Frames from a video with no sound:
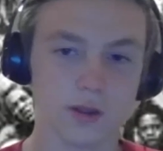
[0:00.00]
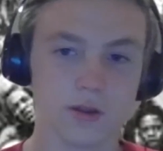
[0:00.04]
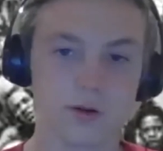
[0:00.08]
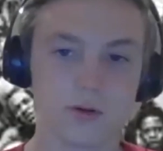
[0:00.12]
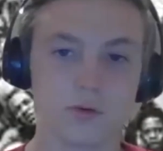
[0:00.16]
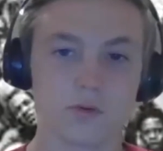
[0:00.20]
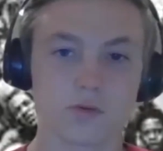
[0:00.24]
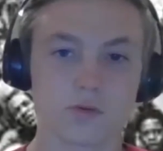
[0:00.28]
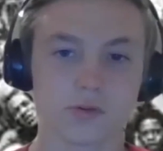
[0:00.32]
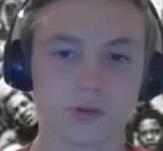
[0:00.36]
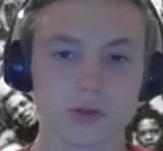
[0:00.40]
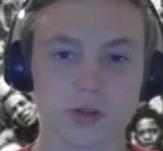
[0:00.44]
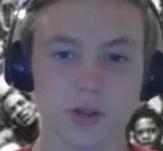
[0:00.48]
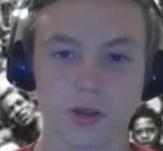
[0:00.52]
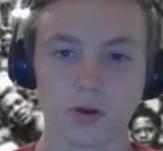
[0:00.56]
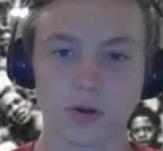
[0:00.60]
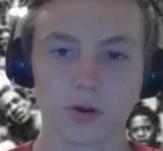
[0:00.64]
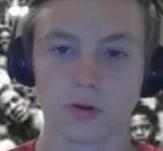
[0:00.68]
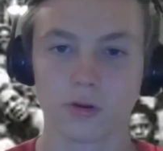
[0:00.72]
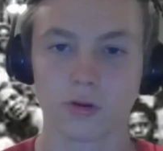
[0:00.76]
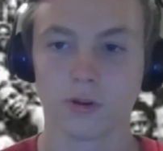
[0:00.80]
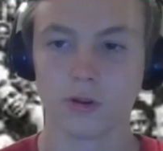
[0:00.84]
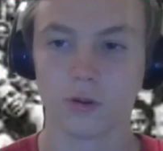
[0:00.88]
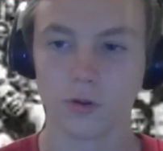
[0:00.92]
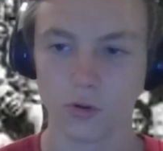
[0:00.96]
who's like,
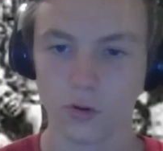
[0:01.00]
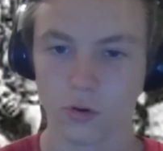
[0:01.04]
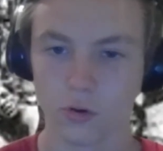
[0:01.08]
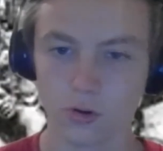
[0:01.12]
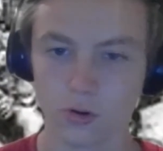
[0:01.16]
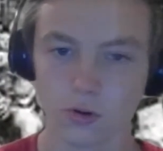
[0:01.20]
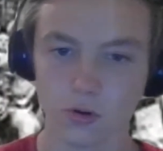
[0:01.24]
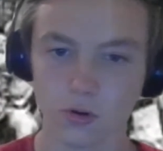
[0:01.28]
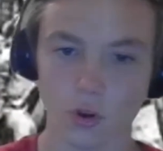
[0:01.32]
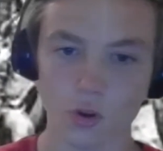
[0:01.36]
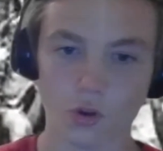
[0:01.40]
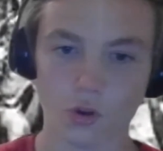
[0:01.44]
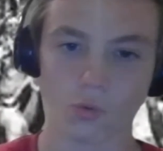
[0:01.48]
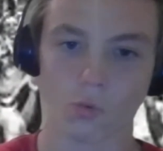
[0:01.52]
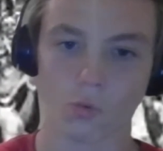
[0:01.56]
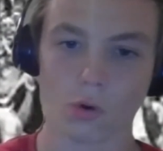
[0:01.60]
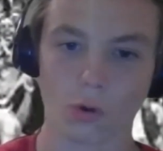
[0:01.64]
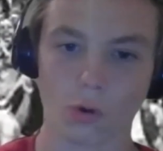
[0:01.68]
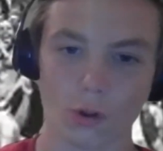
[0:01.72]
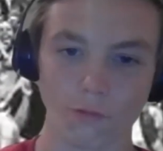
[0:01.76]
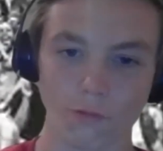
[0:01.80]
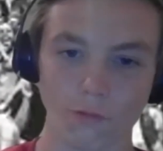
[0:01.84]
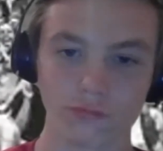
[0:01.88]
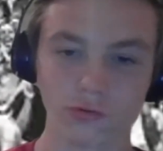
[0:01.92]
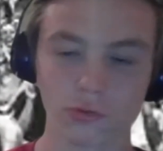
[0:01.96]
hey, you want
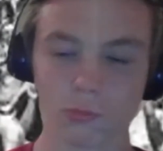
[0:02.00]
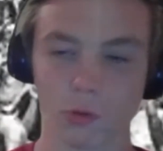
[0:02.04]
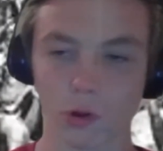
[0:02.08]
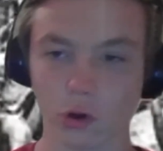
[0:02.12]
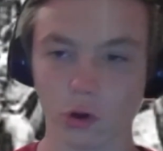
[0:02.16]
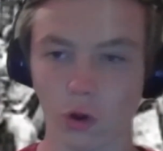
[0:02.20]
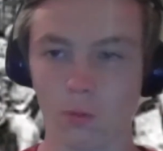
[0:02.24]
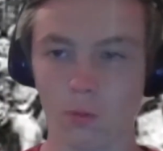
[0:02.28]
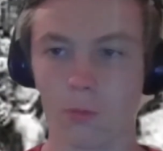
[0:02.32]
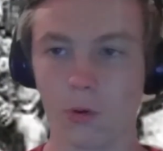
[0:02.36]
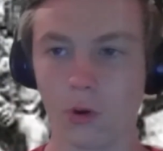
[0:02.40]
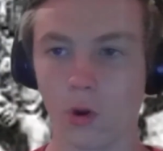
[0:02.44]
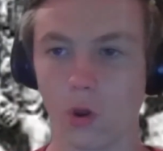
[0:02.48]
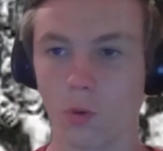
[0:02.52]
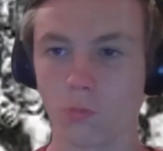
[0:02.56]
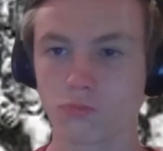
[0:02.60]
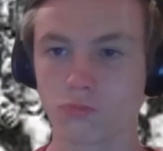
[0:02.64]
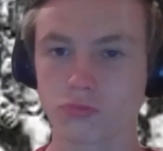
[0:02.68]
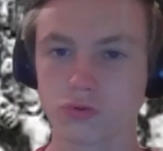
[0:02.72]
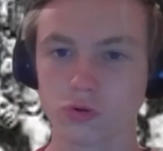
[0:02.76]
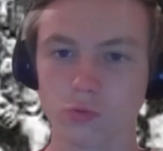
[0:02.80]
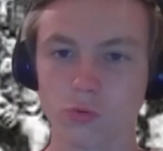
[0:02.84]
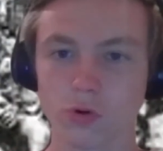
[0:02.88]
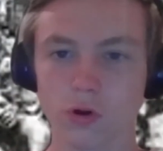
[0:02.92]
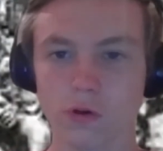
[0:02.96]
to have some, like,
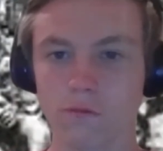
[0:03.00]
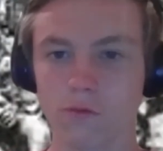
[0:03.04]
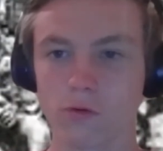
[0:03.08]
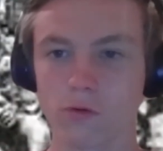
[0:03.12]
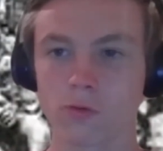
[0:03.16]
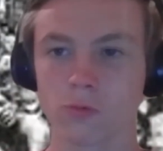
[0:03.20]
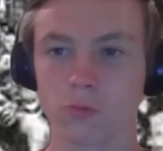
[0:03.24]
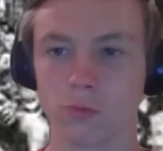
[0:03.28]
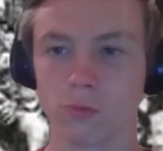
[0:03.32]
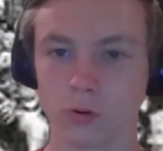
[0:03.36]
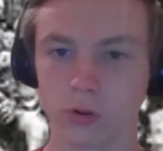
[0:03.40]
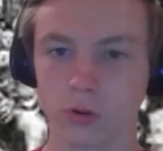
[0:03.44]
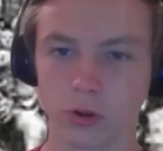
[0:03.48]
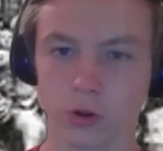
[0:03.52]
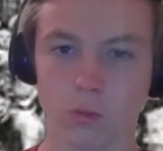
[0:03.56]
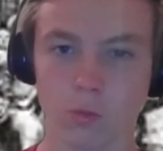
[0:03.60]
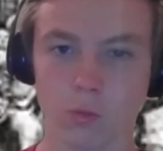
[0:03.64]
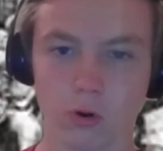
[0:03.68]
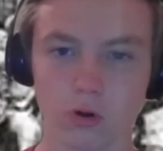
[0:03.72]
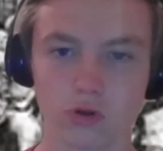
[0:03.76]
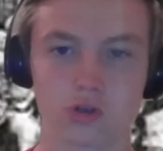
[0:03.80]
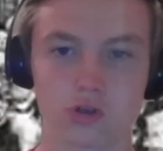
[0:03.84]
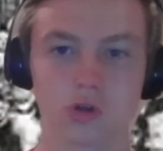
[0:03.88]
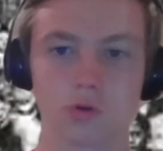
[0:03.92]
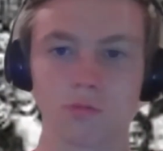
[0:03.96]
M&Ms or whatever? Or, like,
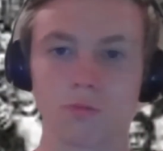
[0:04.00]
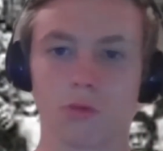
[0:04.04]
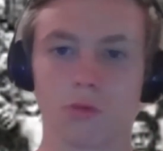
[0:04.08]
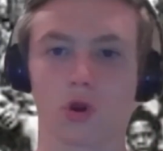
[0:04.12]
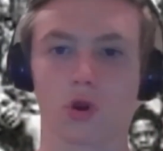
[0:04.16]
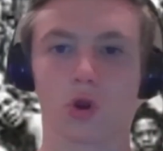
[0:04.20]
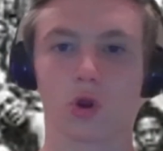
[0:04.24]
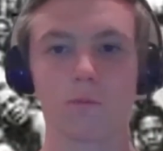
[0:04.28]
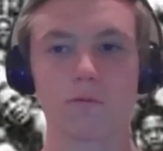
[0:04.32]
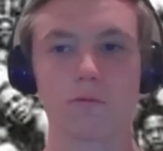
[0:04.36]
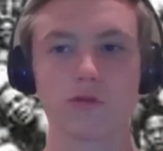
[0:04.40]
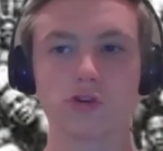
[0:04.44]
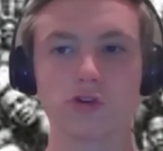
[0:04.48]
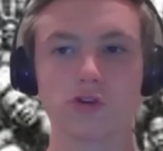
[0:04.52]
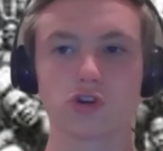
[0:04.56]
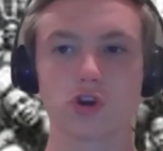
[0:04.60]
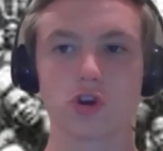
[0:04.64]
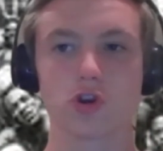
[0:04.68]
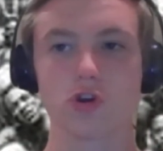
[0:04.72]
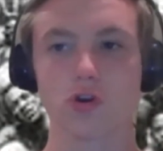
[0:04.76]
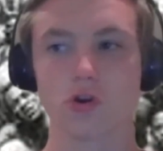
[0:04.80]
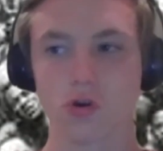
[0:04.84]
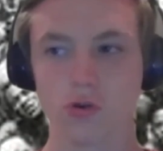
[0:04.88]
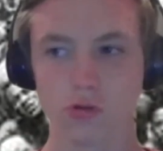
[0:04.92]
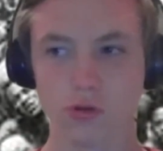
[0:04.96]
want to sit in my comfy
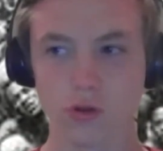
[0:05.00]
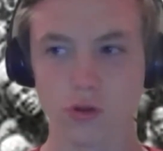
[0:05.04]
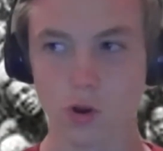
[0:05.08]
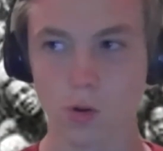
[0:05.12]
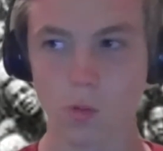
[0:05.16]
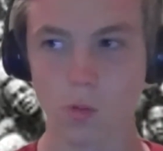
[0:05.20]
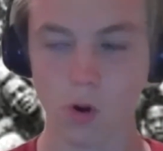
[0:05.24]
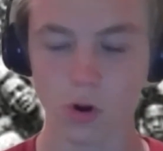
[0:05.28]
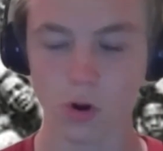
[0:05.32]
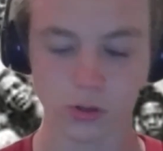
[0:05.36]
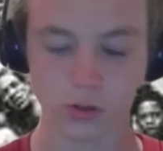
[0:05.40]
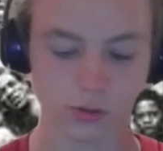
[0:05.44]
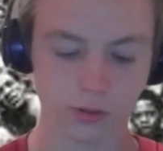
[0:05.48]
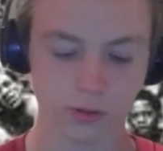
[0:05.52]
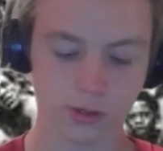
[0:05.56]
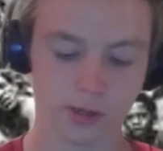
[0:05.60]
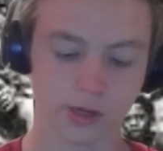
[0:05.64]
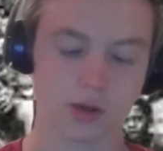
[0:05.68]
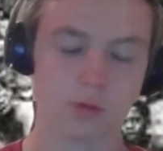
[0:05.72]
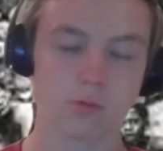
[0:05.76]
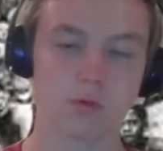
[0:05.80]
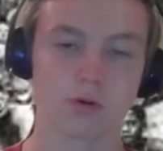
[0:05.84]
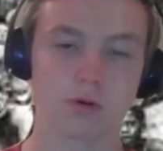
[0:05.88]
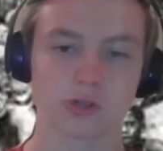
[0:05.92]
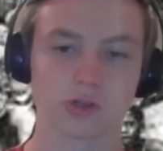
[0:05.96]
chair that I watch? Like
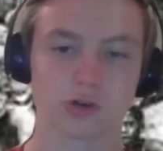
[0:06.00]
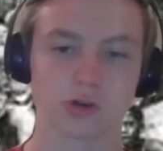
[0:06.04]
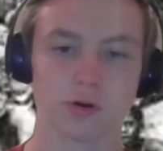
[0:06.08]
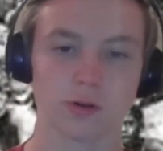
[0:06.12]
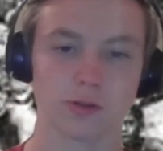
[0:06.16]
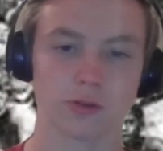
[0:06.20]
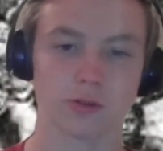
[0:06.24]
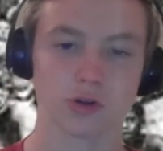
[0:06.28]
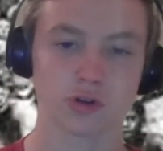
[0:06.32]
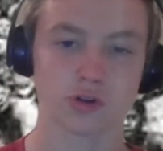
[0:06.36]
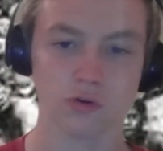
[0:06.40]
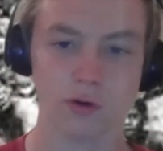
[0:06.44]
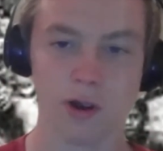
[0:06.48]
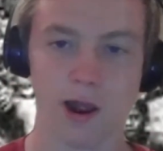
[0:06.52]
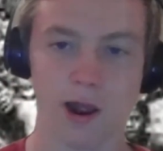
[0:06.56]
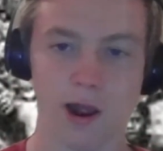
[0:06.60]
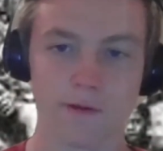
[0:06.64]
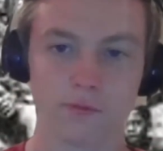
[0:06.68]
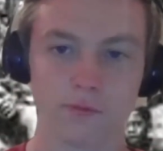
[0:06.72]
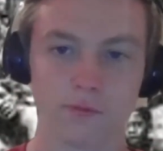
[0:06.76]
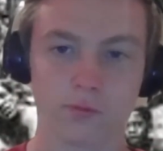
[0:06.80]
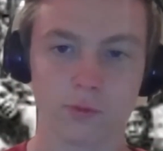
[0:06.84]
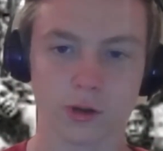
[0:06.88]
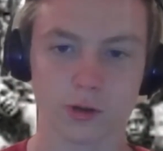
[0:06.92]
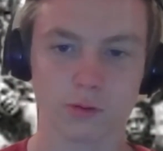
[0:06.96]
he was during the
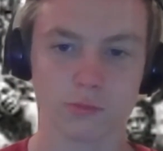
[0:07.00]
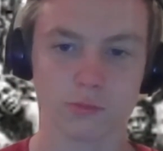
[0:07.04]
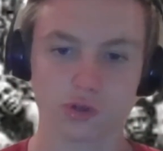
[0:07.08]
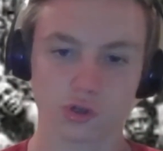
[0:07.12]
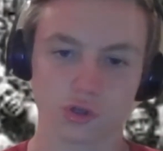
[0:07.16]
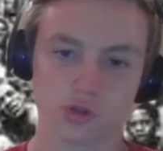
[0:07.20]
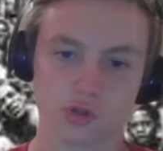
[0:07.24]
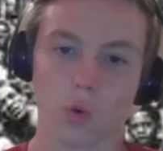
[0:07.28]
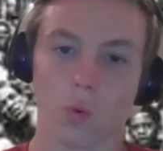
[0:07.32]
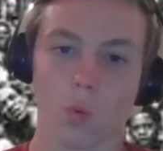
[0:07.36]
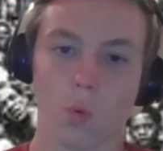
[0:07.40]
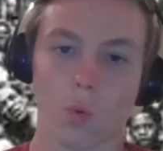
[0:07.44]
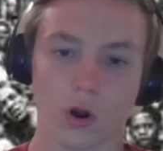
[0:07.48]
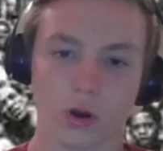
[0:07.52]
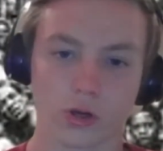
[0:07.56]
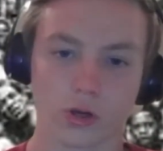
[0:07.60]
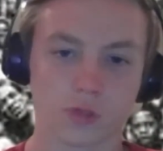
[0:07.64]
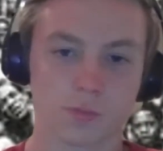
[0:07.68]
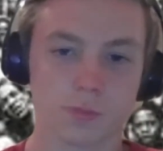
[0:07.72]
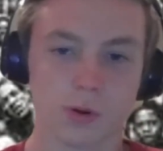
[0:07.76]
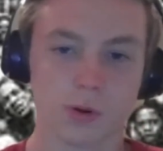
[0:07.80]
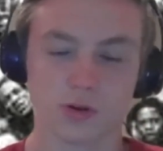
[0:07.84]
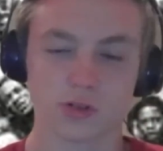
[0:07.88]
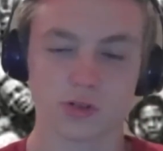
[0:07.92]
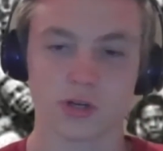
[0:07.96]
draft when he was just the
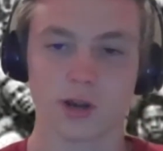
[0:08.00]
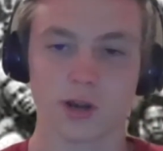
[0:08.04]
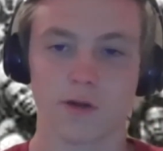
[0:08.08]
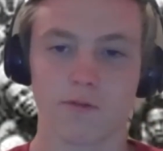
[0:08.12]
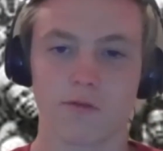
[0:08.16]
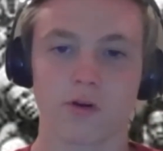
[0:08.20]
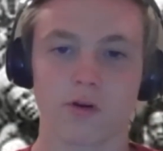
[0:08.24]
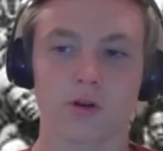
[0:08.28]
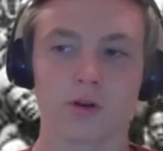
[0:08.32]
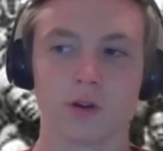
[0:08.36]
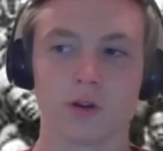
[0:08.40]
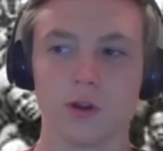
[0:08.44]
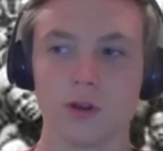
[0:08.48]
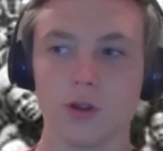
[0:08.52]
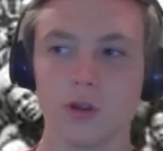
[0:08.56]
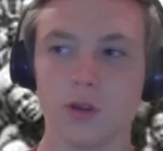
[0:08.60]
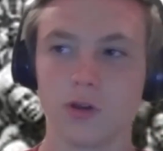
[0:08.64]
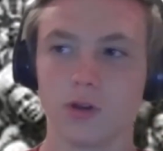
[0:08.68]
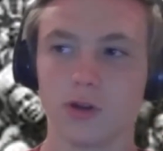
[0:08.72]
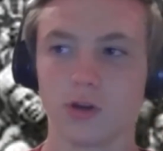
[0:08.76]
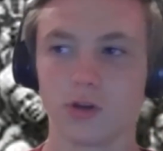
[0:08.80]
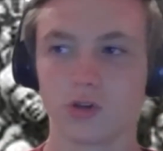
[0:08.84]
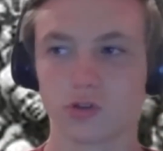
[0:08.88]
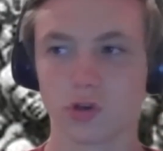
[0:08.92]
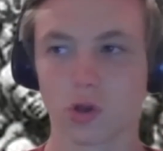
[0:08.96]
worst person ever.
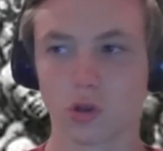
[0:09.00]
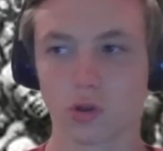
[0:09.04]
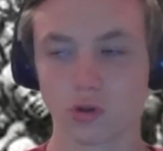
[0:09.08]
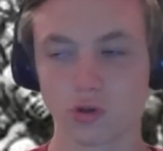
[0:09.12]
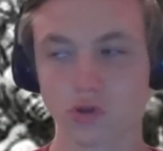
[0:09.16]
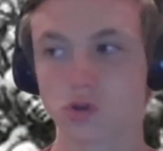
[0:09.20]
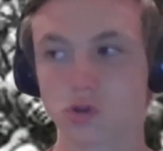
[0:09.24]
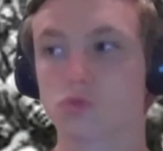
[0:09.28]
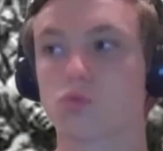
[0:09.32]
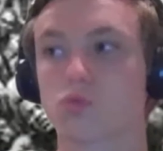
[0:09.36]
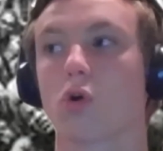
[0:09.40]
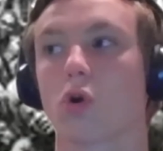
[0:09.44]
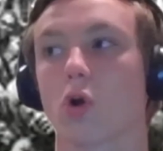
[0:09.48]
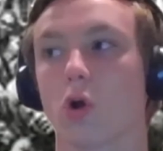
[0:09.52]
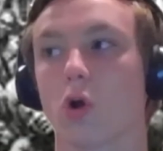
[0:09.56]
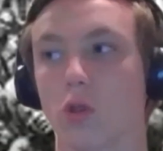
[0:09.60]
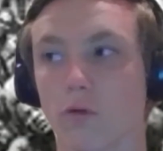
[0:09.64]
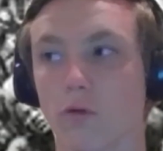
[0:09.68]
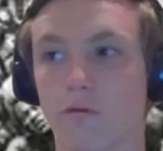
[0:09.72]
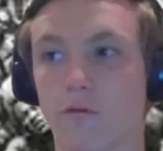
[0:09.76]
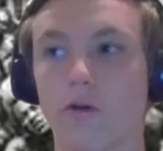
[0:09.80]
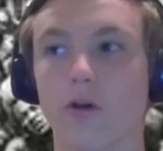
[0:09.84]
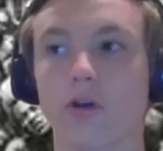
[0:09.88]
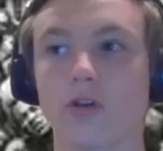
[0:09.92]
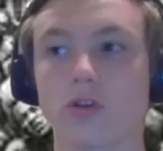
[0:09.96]
He's like, this is where all
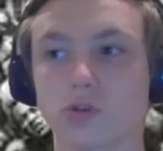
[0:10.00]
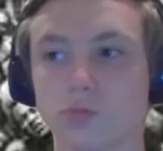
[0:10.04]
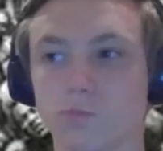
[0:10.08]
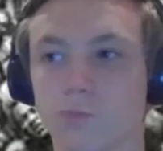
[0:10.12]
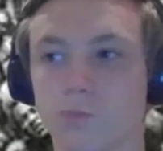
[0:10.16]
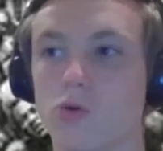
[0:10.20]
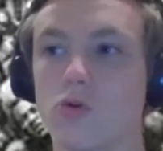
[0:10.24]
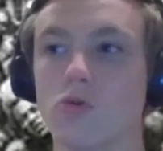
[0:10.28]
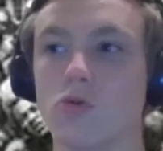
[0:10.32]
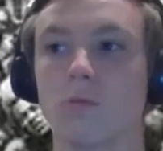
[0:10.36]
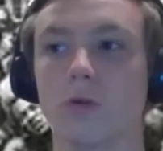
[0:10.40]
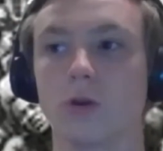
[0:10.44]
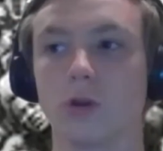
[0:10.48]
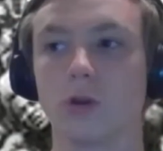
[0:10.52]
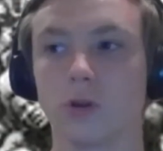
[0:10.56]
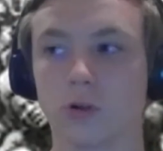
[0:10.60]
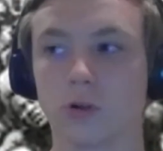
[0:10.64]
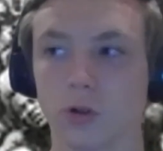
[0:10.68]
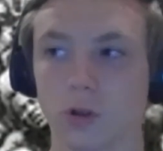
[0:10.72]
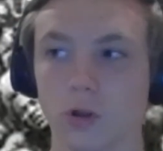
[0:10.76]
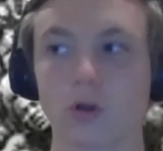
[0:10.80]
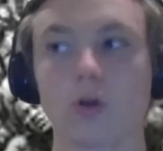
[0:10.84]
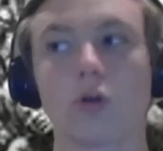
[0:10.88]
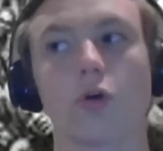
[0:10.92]
the fans boo me. Like,